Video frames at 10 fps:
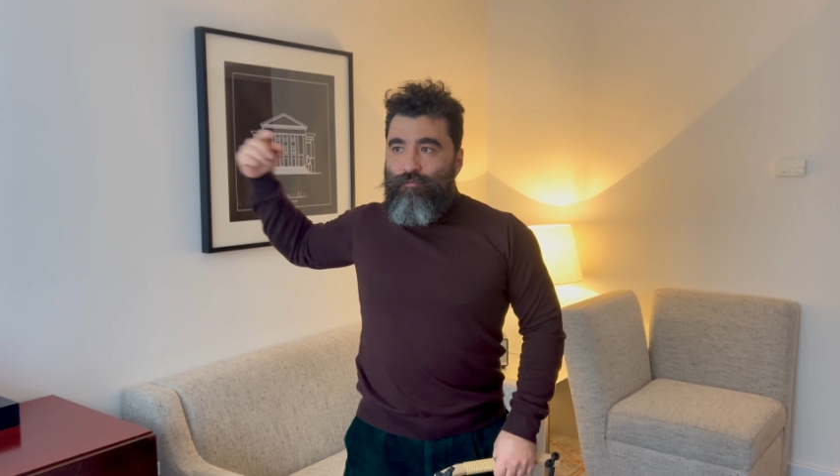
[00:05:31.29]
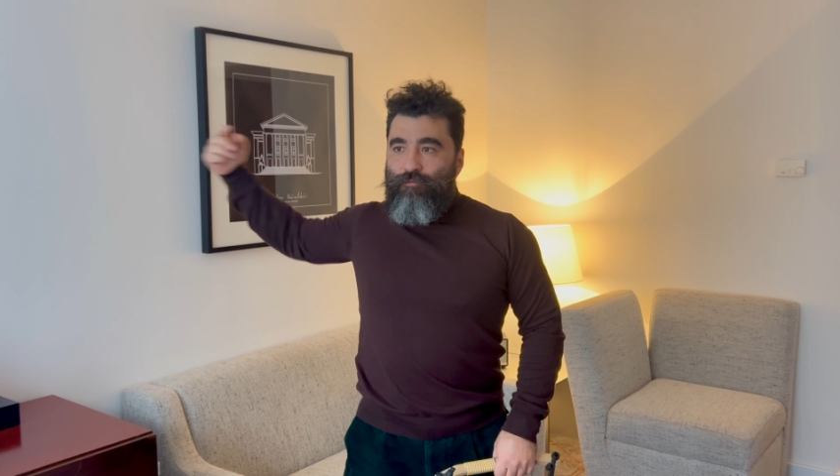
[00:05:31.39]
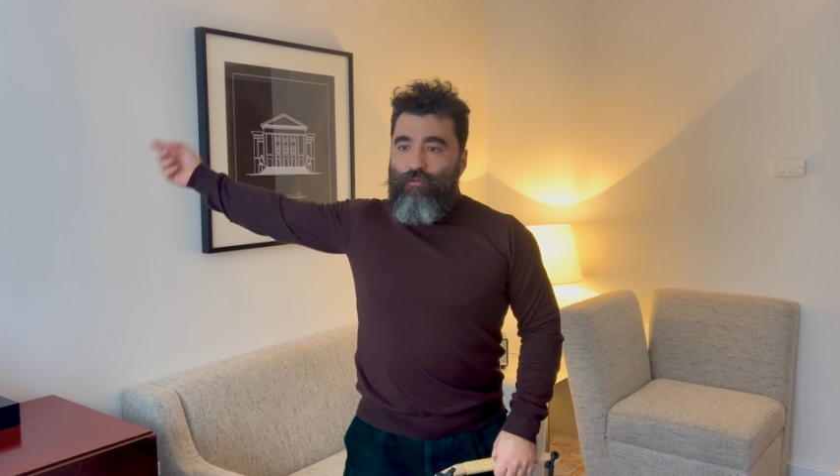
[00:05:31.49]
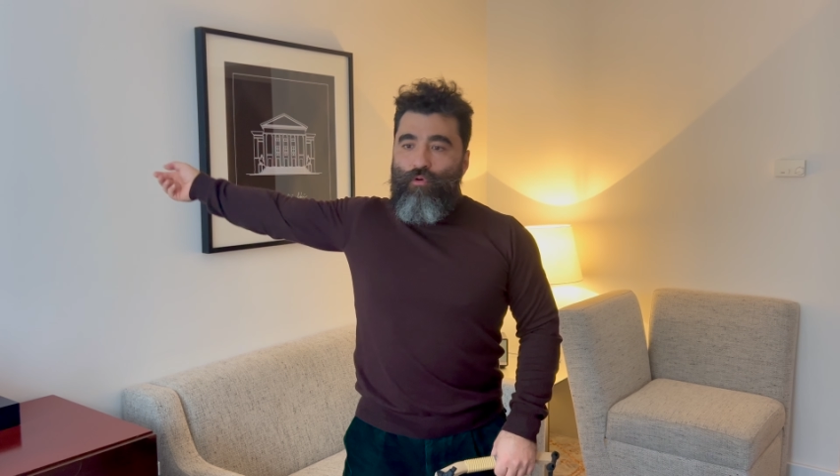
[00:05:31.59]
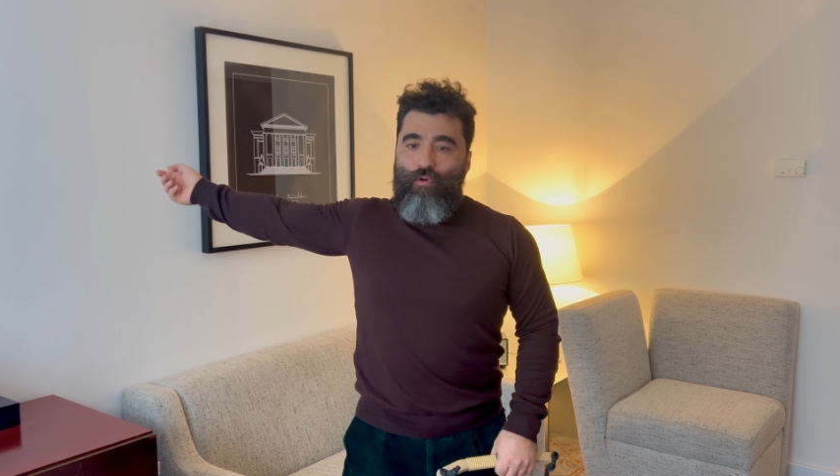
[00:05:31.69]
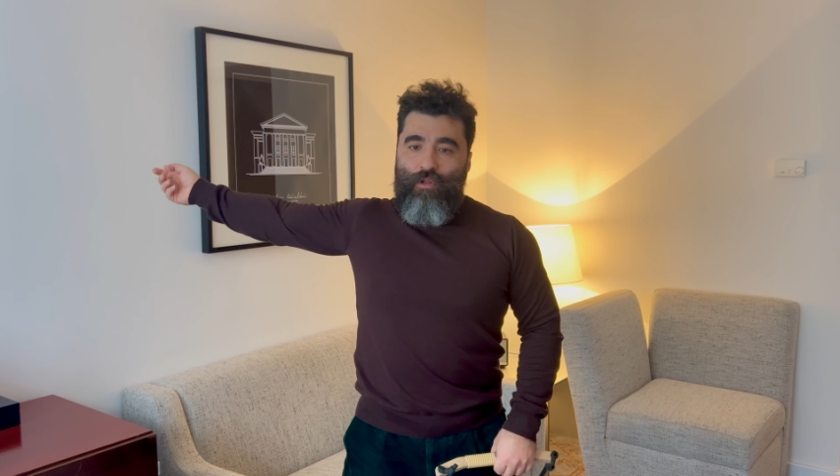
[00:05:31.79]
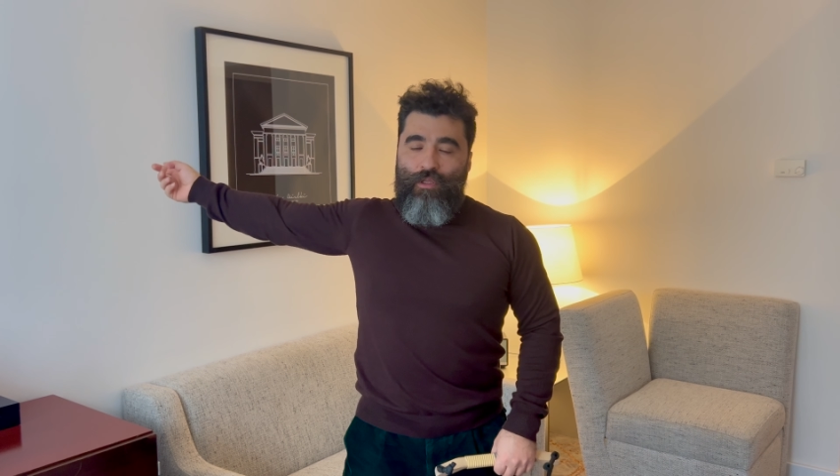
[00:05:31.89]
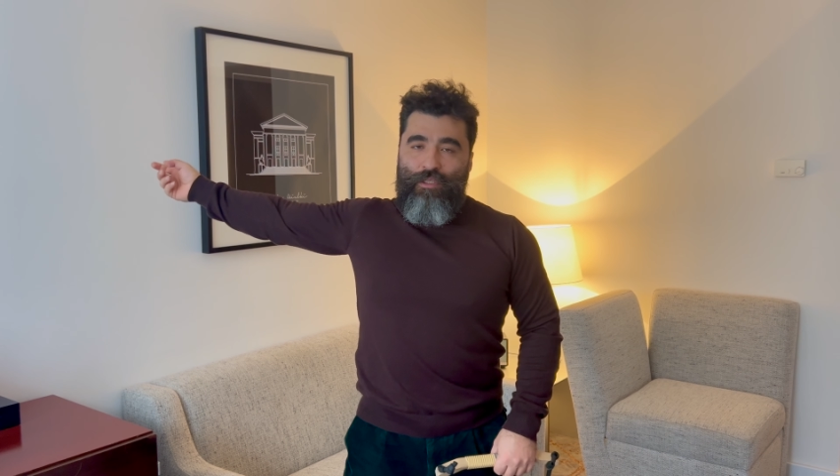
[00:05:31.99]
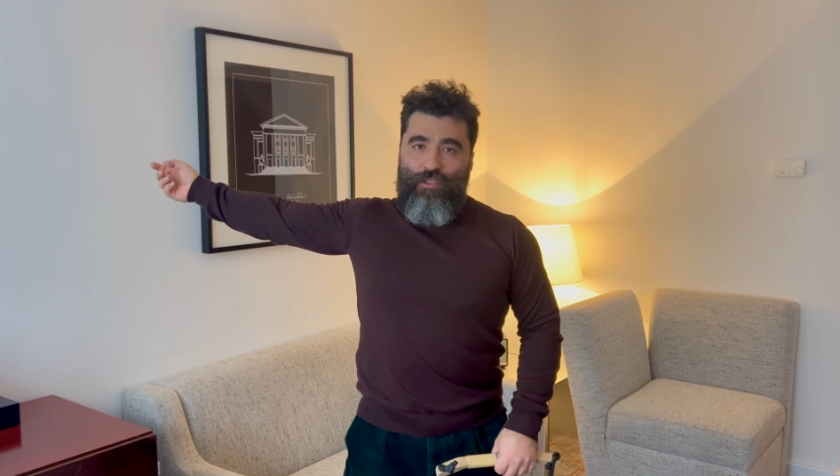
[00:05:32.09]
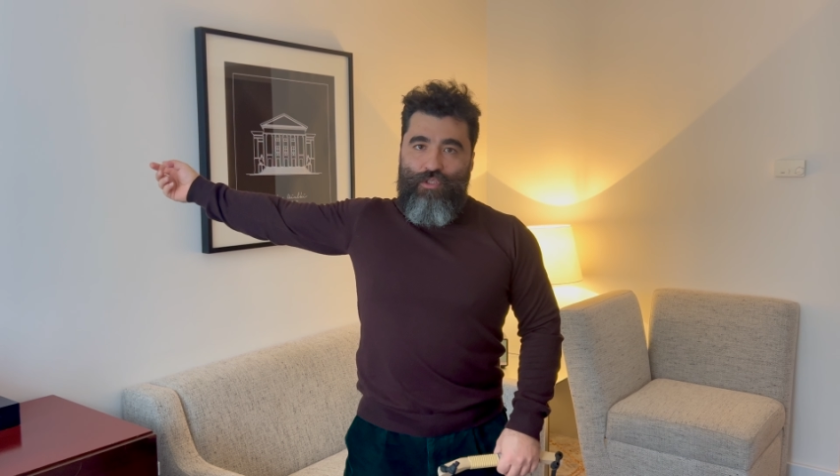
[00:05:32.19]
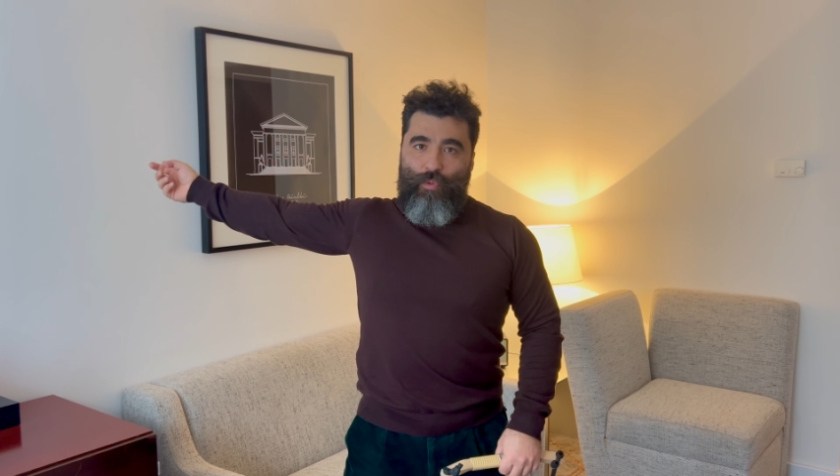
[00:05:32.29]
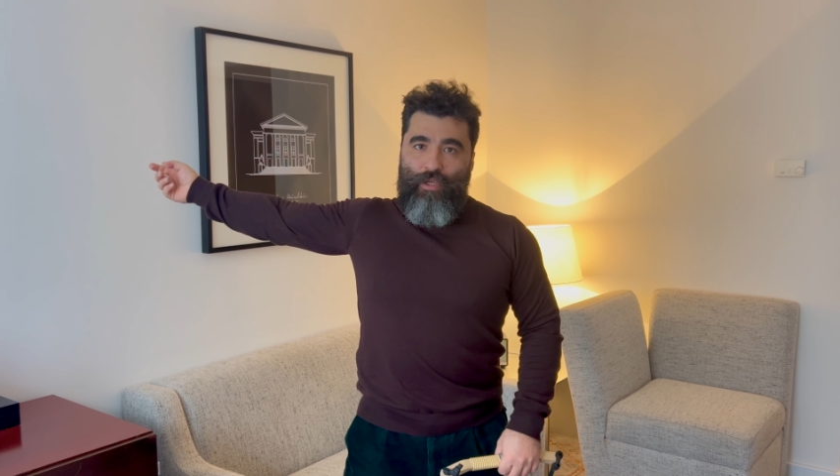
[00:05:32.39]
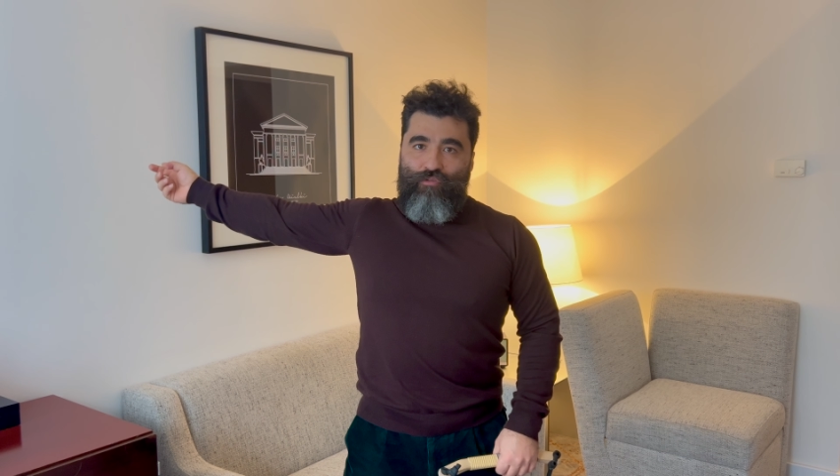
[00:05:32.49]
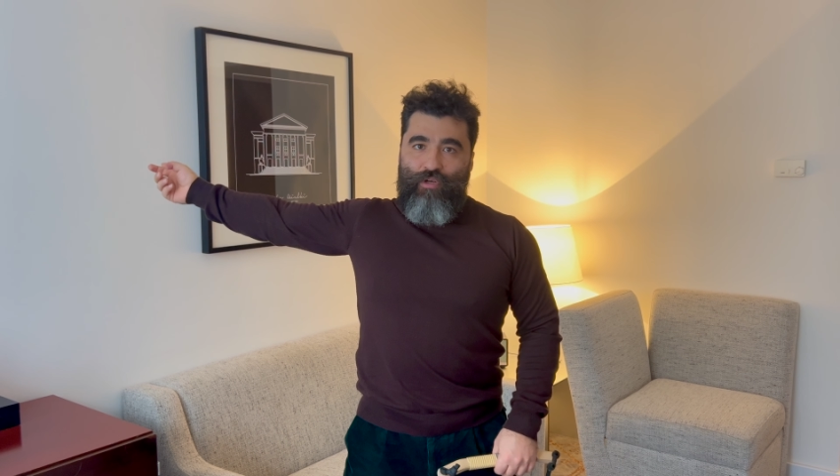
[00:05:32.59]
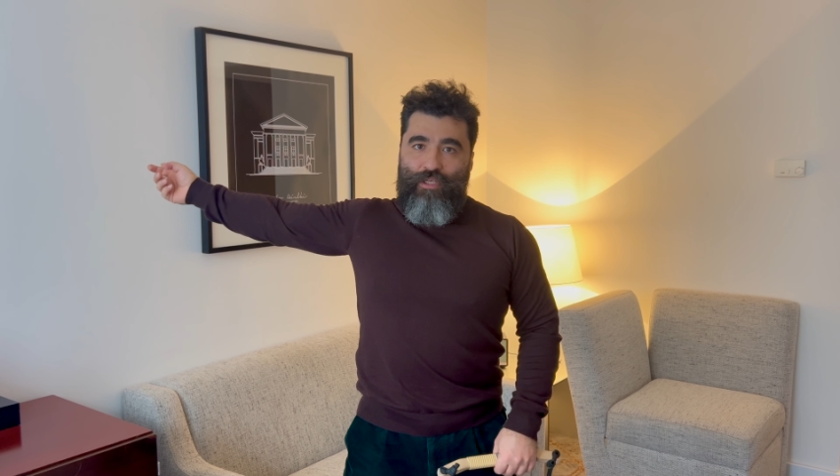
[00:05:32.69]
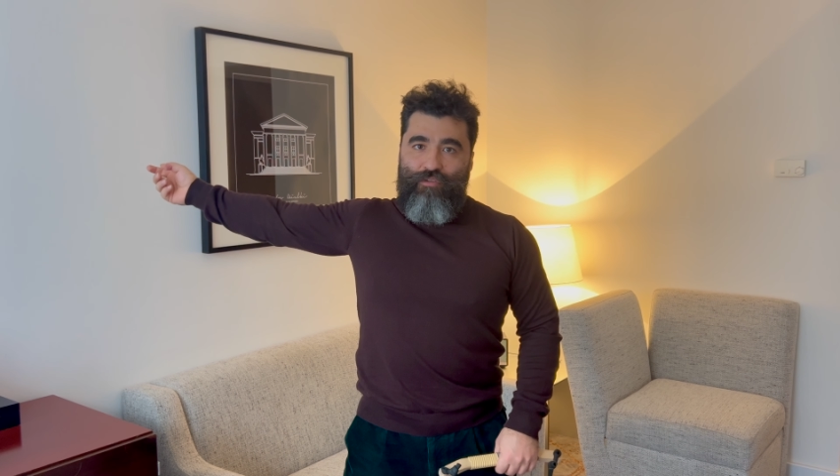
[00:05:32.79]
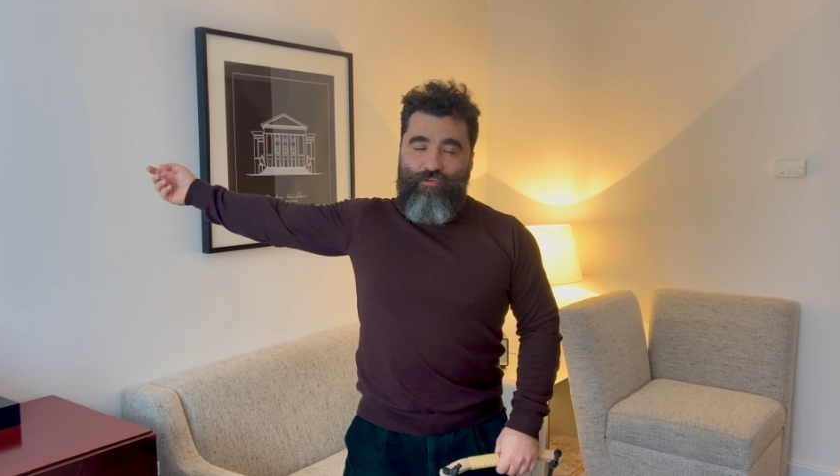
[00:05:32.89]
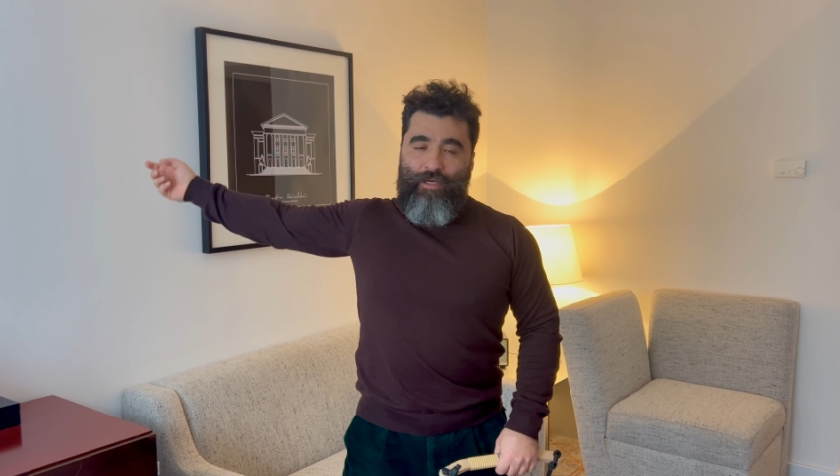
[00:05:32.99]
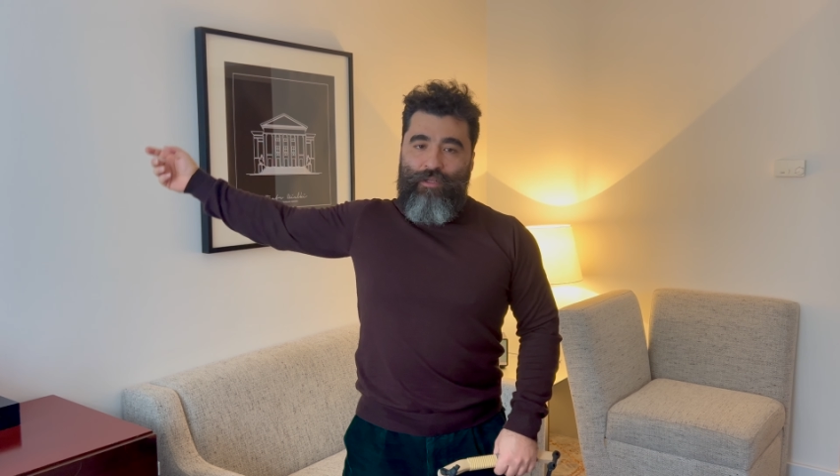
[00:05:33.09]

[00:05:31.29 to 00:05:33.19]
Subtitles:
full swing release, right?